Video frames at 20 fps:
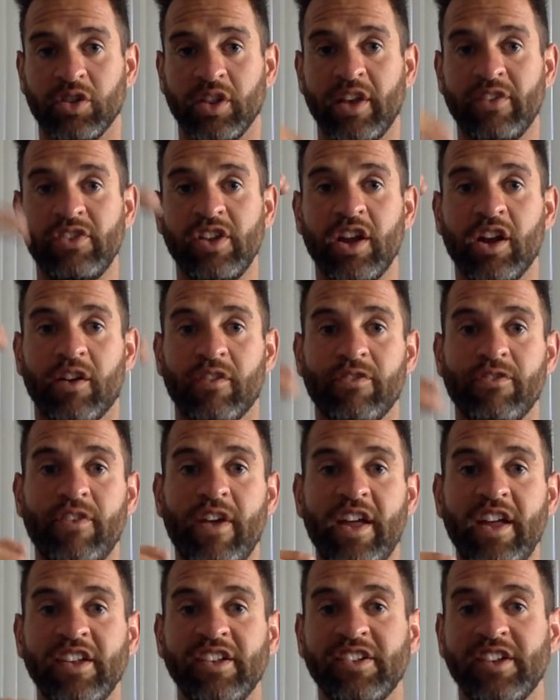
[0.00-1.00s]
lifting our
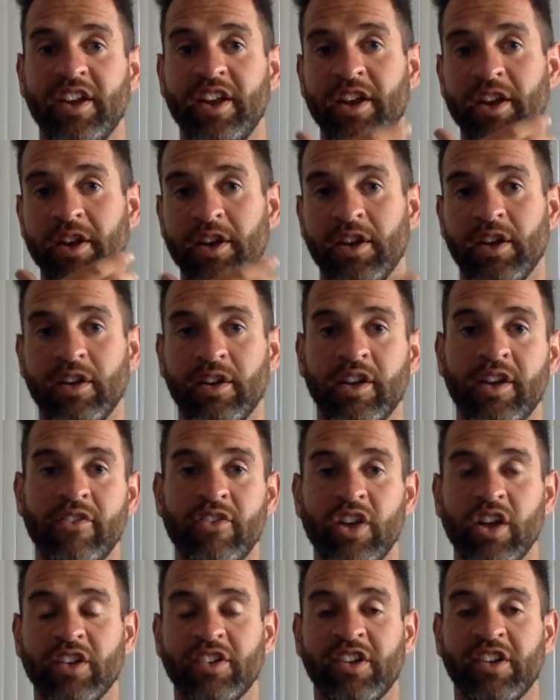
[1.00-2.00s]
face and
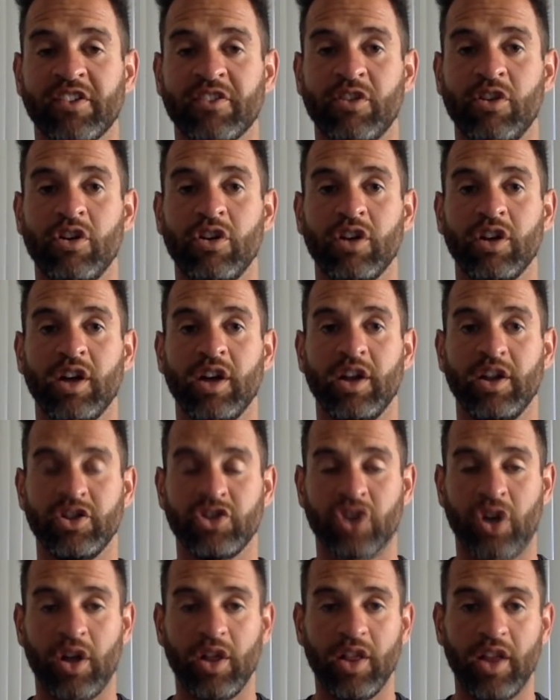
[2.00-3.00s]
giving us a strong uh,
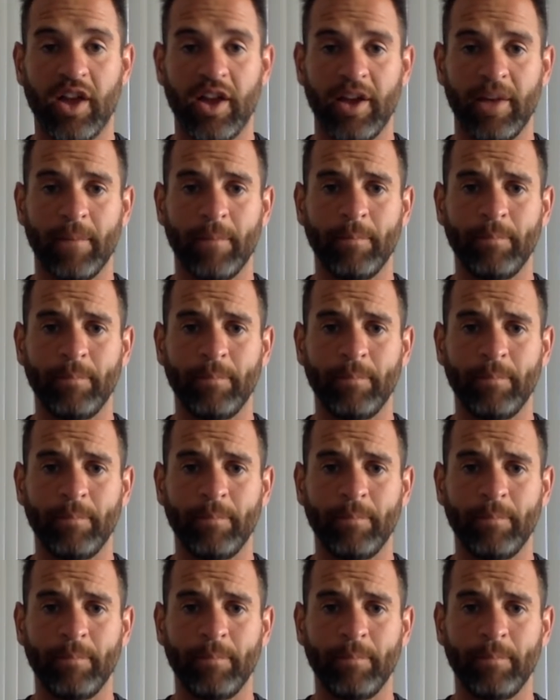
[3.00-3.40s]
jawline,